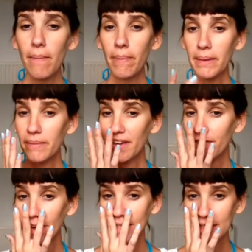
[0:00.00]
but my
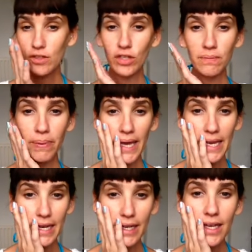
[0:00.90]
face has gone
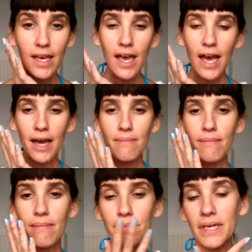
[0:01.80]
paler
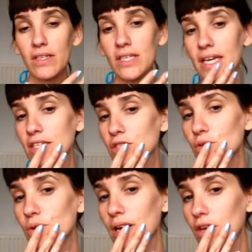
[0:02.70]
because I
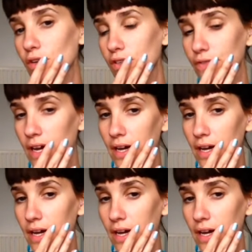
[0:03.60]
do a lot of